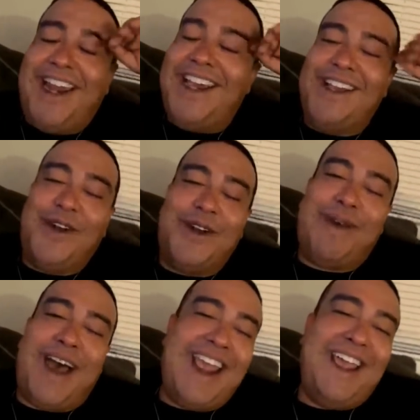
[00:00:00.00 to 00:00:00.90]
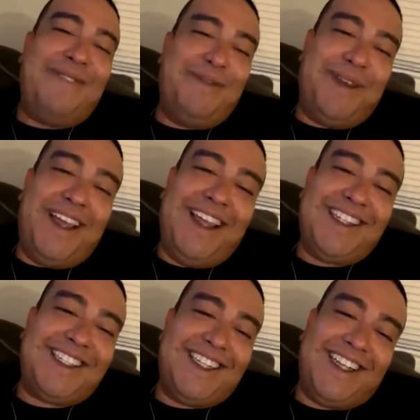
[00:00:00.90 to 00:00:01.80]
I like going to Miami, man.
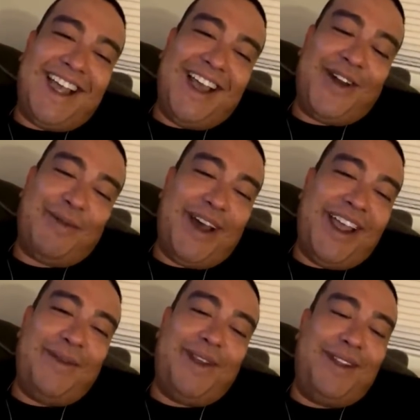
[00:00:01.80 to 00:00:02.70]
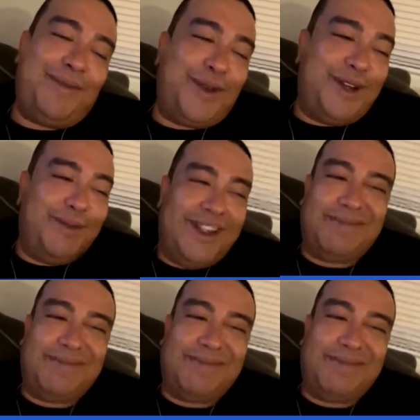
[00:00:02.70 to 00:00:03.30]
Shit, I go to Miami pretty much.